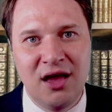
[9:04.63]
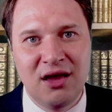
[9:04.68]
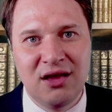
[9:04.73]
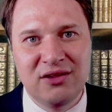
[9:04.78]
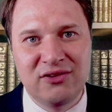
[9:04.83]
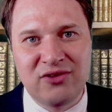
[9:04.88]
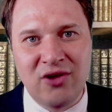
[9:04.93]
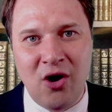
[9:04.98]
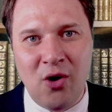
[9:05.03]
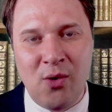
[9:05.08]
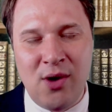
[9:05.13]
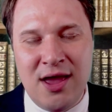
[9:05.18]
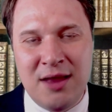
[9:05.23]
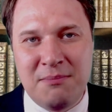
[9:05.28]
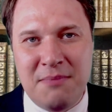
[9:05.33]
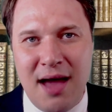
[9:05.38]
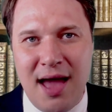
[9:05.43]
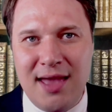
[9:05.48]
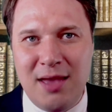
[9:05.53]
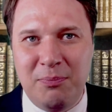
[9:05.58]
So
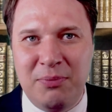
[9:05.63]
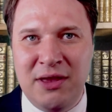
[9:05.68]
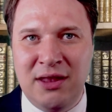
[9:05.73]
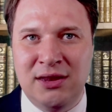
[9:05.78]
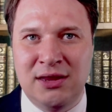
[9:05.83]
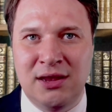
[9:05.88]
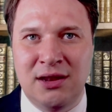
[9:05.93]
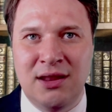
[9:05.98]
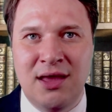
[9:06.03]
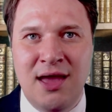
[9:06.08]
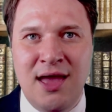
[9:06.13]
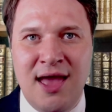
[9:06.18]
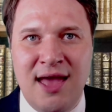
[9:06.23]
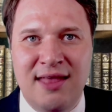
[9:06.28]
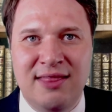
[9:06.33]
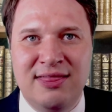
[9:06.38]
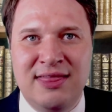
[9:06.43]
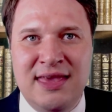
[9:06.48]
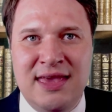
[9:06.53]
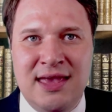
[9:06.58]
in my opinion,
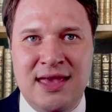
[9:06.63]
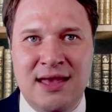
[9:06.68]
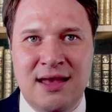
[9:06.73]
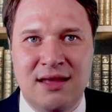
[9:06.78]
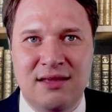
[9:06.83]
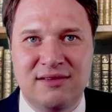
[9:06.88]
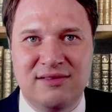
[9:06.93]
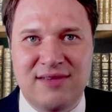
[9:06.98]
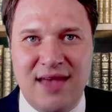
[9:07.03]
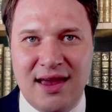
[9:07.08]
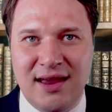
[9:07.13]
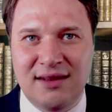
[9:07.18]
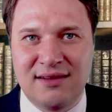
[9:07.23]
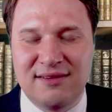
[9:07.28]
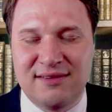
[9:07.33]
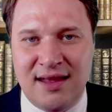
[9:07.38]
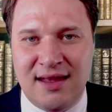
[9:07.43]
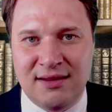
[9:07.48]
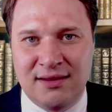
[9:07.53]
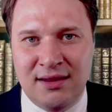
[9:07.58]
the second
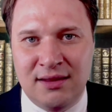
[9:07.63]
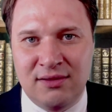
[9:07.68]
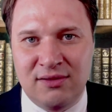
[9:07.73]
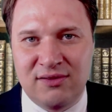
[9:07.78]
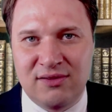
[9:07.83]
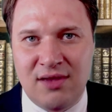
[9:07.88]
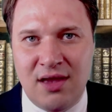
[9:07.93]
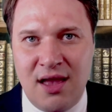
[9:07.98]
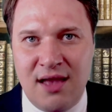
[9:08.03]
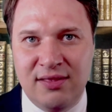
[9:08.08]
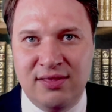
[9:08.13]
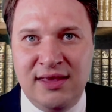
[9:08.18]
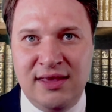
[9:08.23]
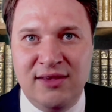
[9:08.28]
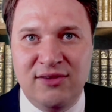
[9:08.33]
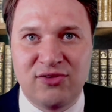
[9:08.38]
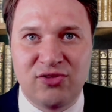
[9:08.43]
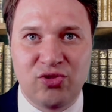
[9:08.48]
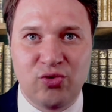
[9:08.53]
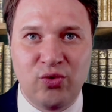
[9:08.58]
sentence,
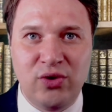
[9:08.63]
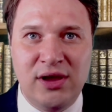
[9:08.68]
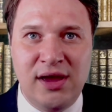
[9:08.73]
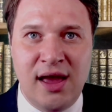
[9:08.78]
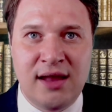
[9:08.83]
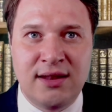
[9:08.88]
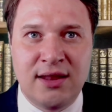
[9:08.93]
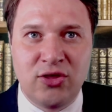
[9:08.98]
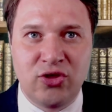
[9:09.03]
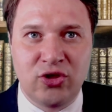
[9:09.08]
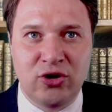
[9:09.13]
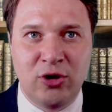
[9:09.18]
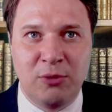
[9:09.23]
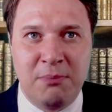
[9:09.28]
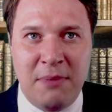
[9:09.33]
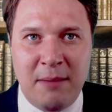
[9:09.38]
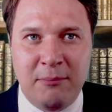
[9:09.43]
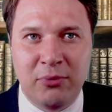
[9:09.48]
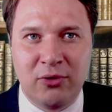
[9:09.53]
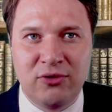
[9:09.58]
these 3 additional
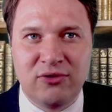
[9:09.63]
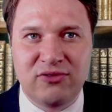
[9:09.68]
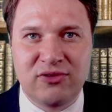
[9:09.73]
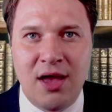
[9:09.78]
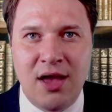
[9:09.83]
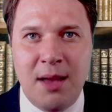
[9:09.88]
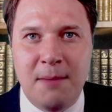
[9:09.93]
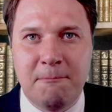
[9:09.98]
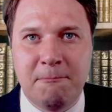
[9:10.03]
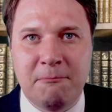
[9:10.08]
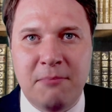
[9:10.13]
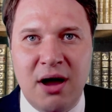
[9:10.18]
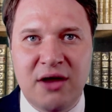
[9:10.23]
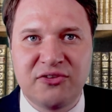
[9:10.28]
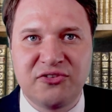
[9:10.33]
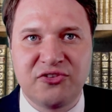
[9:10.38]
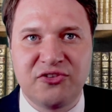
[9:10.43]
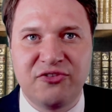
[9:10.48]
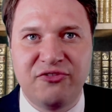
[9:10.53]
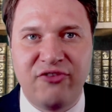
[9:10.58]
members
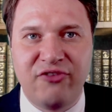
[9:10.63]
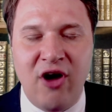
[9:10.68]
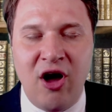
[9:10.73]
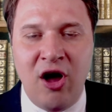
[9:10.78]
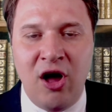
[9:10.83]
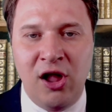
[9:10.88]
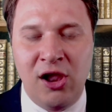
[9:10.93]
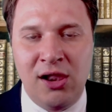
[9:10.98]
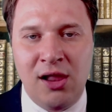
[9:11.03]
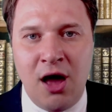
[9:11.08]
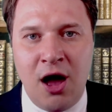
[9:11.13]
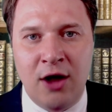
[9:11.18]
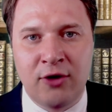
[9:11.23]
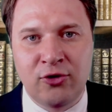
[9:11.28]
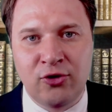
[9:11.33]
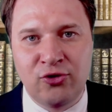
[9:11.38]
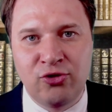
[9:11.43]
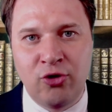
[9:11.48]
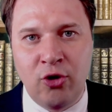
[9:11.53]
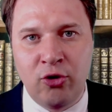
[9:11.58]
must fall
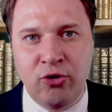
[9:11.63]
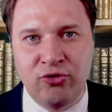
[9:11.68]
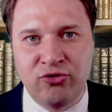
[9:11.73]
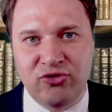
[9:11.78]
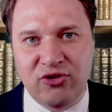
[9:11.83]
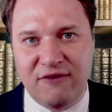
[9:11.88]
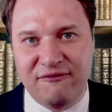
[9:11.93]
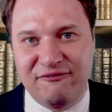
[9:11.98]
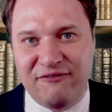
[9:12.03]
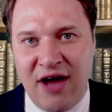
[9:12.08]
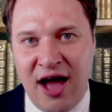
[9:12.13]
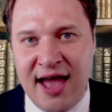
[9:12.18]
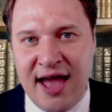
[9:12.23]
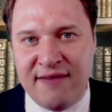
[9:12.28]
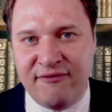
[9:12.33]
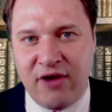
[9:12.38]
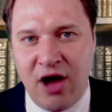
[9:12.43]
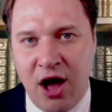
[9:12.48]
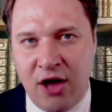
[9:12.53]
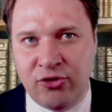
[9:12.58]
under those
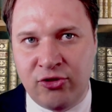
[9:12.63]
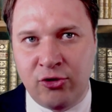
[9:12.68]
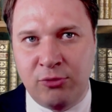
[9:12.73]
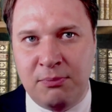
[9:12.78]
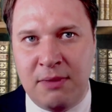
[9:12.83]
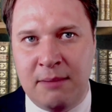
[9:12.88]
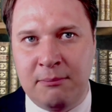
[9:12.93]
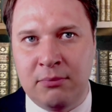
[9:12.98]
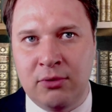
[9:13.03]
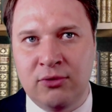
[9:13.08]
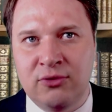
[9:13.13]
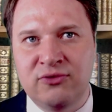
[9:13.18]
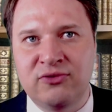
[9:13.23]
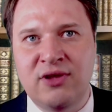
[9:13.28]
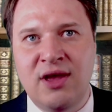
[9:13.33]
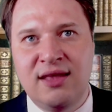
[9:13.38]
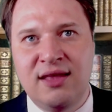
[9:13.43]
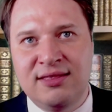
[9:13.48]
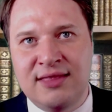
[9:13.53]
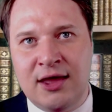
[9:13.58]
5 other members
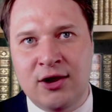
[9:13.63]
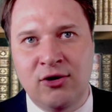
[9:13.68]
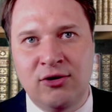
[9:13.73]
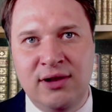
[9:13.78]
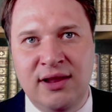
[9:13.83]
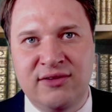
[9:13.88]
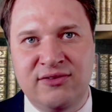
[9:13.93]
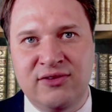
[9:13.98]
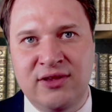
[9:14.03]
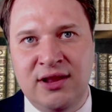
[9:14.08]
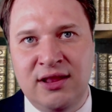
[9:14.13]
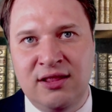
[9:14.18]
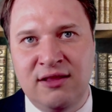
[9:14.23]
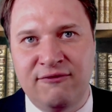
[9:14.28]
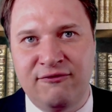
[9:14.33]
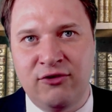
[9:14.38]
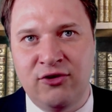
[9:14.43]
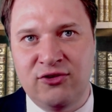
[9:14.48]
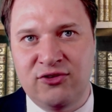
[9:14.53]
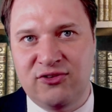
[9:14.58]
that are listed in the
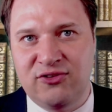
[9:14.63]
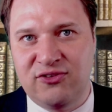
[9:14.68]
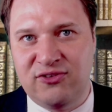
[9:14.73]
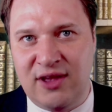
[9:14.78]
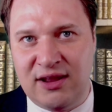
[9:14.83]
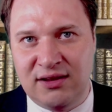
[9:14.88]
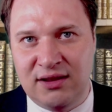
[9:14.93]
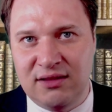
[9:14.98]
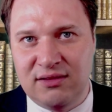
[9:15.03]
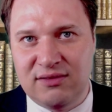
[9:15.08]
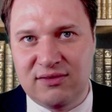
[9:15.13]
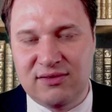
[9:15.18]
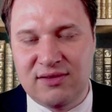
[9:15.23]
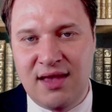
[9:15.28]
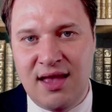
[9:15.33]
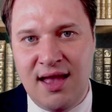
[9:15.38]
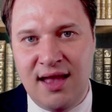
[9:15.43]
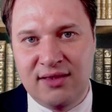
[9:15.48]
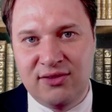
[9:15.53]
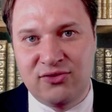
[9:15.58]
first sentence.
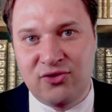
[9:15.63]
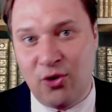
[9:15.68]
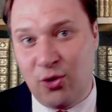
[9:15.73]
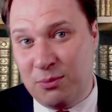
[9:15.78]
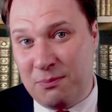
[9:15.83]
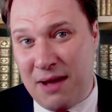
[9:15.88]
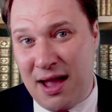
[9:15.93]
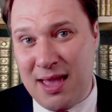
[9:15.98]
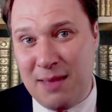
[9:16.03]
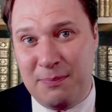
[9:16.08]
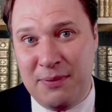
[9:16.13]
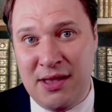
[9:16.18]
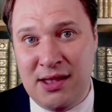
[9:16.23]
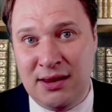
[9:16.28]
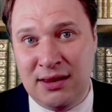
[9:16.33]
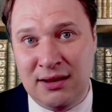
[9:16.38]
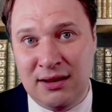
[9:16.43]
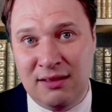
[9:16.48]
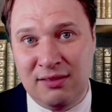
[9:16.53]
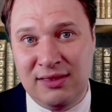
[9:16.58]
And so in my
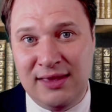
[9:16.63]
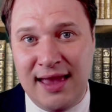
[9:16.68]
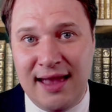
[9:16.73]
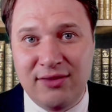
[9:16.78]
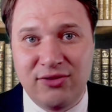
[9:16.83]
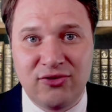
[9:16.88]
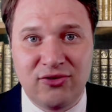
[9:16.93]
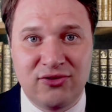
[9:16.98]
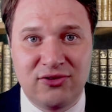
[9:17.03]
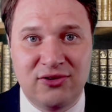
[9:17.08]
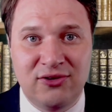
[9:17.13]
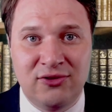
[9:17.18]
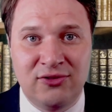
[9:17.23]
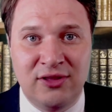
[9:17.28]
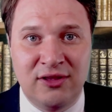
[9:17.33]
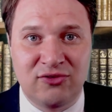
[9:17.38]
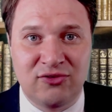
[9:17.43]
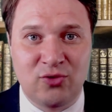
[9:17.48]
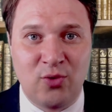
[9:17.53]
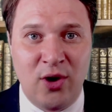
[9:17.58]
opinion, the answer to
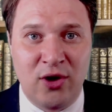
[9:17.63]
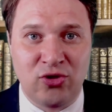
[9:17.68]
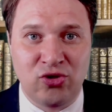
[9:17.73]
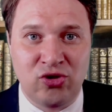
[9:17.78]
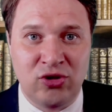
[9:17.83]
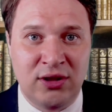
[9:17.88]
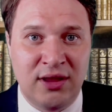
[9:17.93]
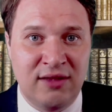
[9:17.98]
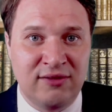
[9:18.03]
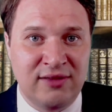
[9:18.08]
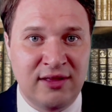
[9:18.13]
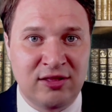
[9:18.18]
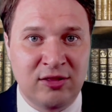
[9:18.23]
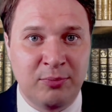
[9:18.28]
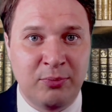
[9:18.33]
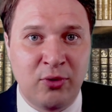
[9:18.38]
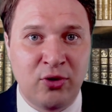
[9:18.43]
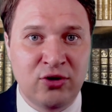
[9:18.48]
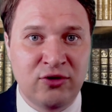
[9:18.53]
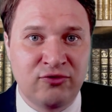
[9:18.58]
this question is that the
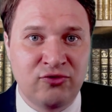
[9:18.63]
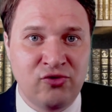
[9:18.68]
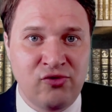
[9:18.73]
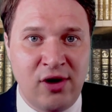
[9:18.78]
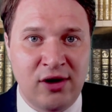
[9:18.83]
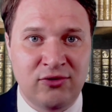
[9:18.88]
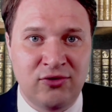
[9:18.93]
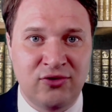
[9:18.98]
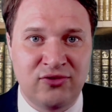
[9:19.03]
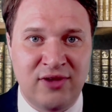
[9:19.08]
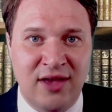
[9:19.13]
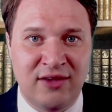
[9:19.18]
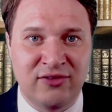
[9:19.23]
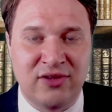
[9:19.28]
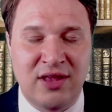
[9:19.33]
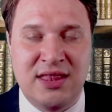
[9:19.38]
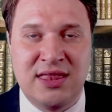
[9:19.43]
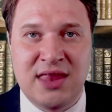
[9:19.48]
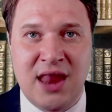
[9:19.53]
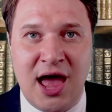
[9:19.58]
Board of Directors
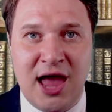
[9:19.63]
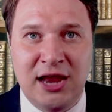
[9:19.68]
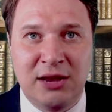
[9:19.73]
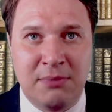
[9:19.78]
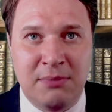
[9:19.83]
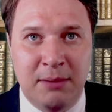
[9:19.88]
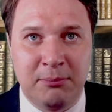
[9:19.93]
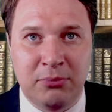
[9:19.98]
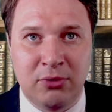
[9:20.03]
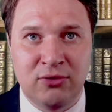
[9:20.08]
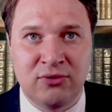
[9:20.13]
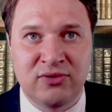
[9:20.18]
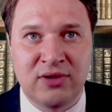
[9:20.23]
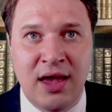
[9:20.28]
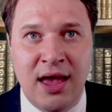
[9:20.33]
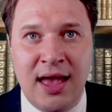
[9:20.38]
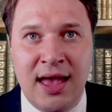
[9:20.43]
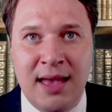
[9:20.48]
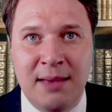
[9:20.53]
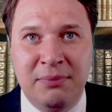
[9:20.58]
has 9 members,
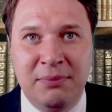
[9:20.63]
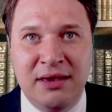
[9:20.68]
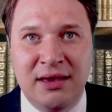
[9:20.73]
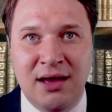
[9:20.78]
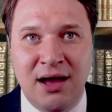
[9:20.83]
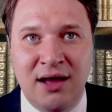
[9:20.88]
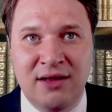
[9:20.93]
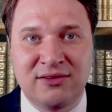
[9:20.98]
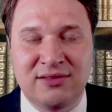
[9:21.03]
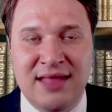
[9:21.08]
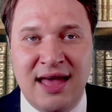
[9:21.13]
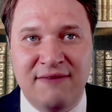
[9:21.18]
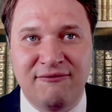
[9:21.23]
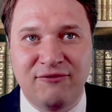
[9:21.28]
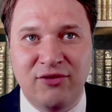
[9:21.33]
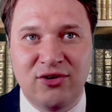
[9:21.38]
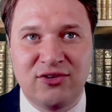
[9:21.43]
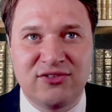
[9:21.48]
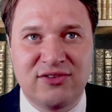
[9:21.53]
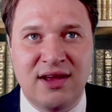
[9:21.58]
because that
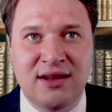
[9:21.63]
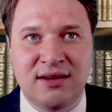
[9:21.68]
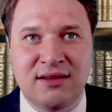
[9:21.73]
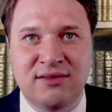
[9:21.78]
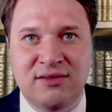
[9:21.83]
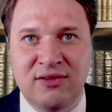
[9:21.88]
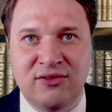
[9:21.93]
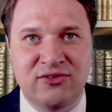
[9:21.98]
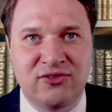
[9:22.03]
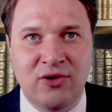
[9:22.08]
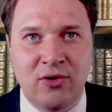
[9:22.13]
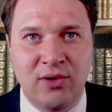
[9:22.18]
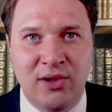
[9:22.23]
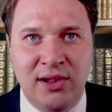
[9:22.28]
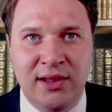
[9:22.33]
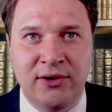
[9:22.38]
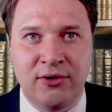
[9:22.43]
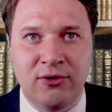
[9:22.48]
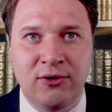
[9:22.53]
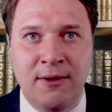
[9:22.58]
first sentence is so
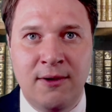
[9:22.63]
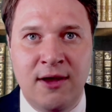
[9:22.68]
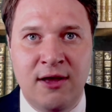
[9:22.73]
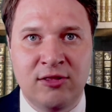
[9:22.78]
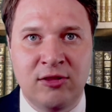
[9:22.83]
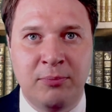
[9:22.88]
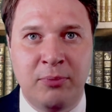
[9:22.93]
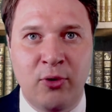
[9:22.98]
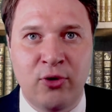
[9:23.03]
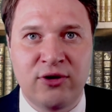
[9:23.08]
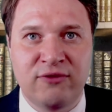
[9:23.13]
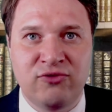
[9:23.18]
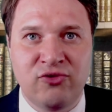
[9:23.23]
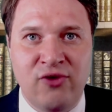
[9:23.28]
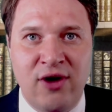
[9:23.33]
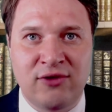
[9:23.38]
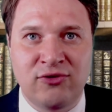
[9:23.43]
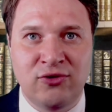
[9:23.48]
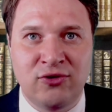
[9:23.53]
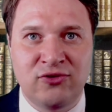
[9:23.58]
clear. The Board of
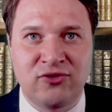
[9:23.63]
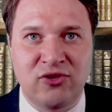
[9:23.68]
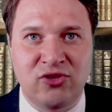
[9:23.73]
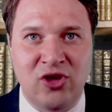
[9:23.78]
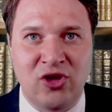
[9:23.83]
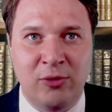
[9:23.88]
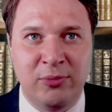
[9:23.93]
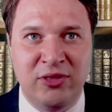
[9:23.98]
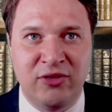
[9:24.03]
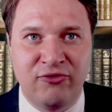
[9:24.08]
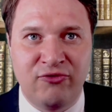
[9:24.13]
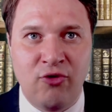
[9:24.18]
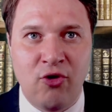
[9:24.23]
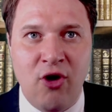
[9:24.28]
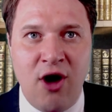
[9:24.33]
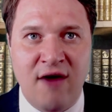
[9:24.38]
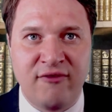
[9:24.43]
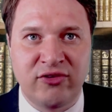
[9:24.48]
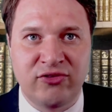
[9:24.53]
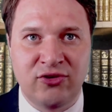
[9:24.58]
Directors shall be the
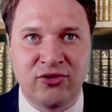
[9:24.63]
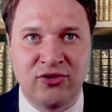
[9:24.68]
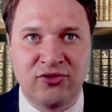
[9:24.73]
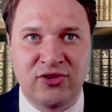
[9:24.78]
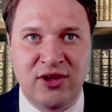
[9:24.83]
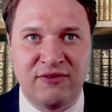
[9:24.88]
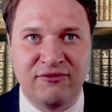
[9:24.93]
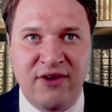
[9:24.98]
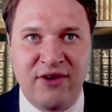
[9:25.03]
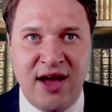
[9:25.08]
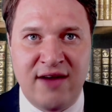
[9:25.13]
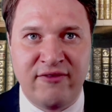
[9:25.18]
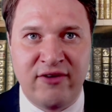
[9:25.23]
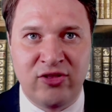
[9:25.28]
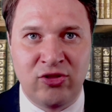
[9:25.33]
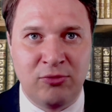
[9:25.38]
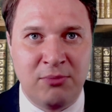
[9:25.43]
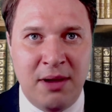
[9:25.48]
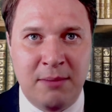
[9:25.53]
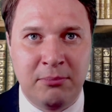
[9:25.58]
4 officers and 5
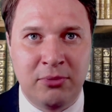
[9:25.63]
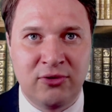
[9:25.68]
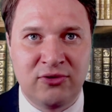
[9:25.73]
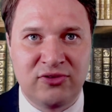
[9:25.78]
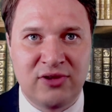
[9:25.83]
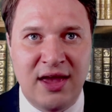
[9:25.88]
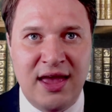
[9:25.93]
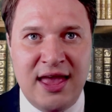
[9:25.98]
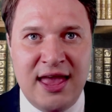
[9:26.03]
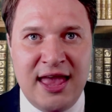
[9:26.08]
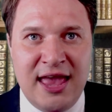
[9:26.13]
other members.